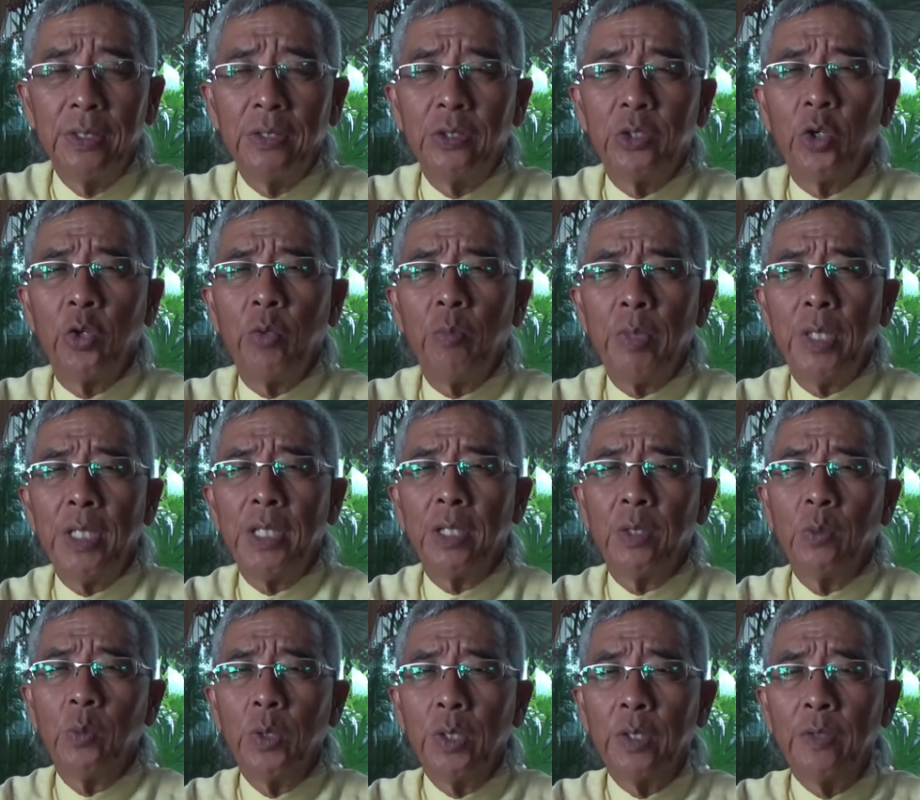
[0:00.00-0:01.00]
Join me in
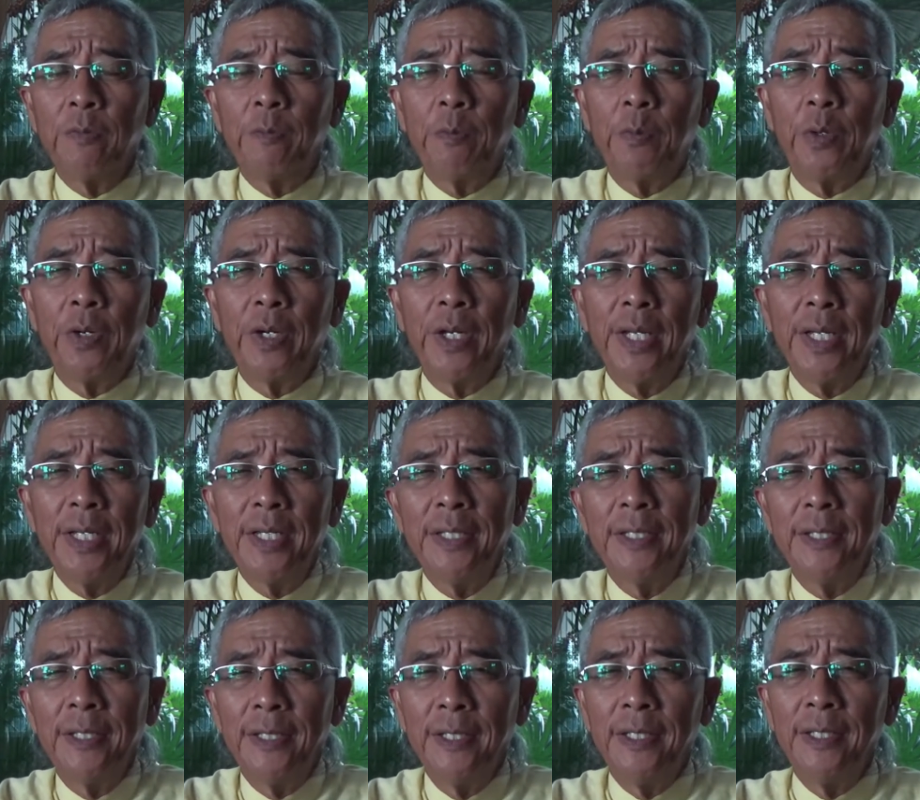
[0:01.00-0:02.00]
a word of prayer.
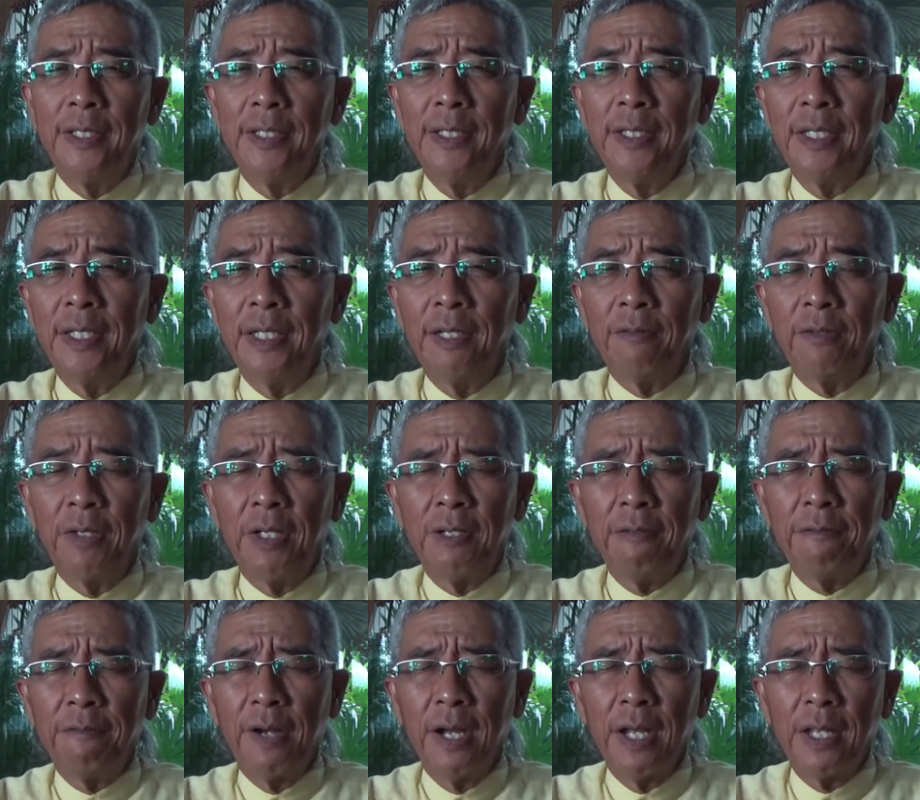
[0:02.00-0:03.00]
Heavenly
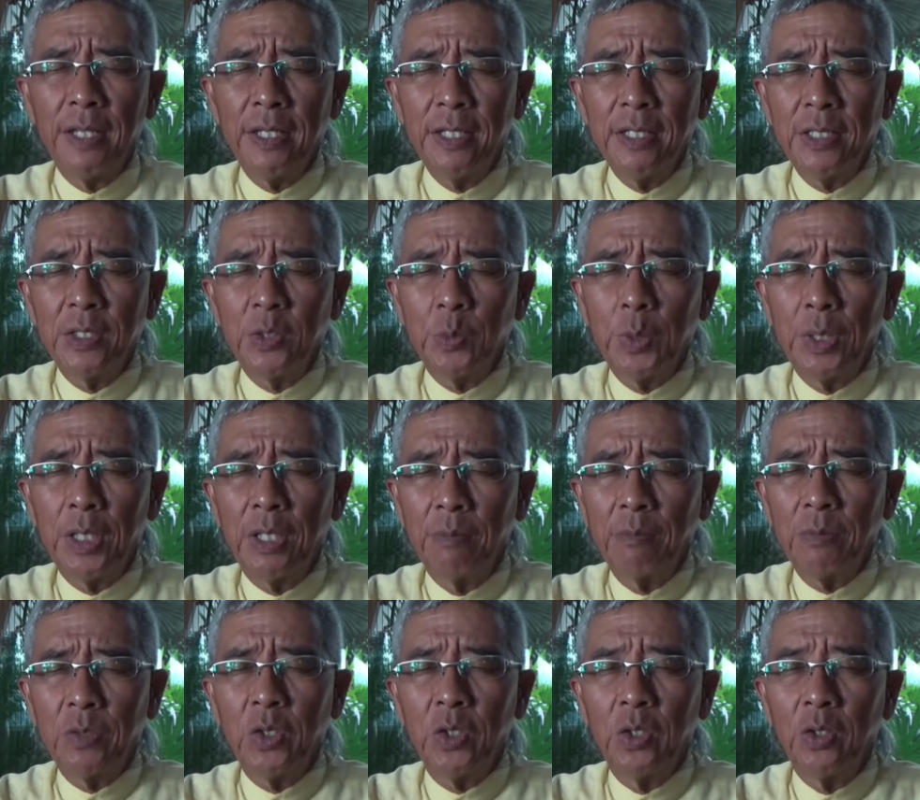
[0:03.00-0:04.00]
Father, as we
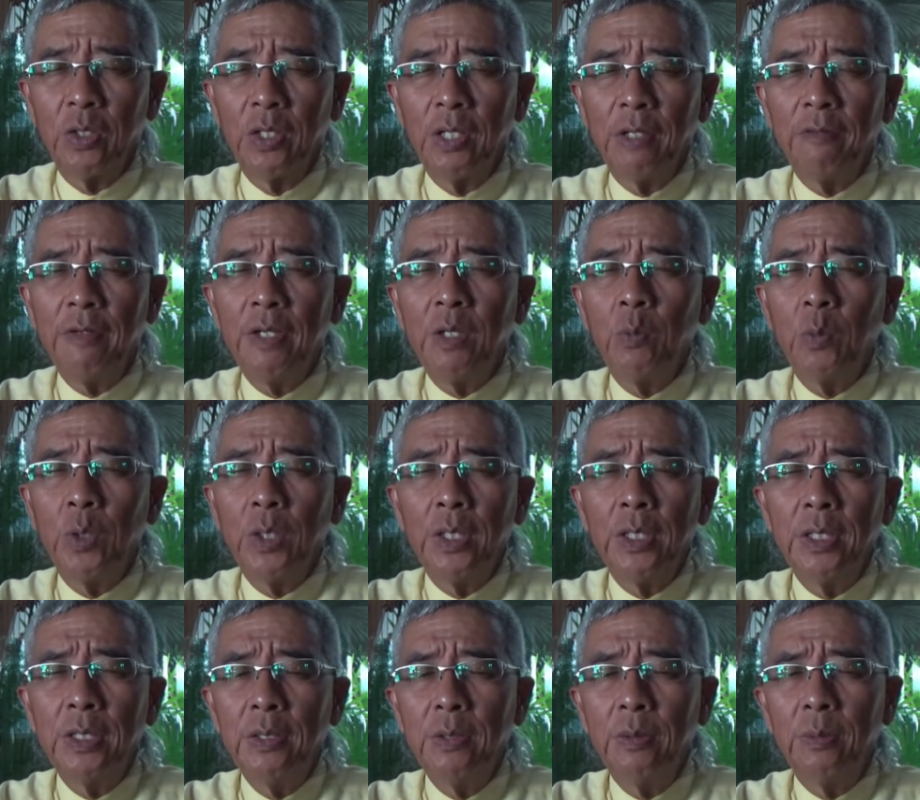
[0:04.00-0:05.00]
come to your living
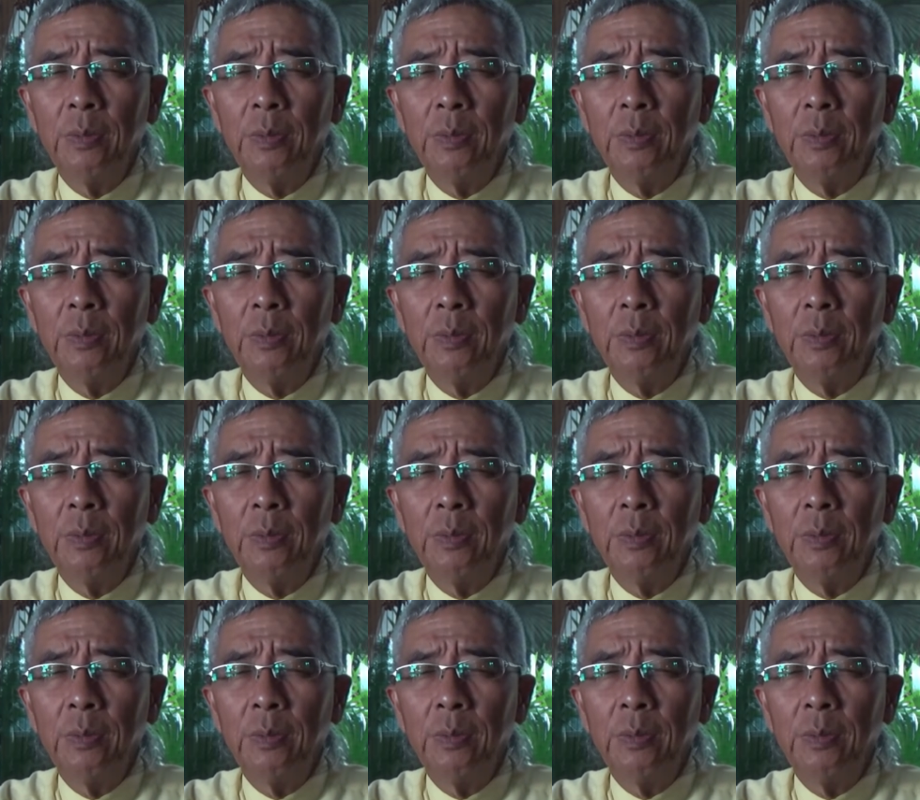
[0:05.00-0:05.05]
Word,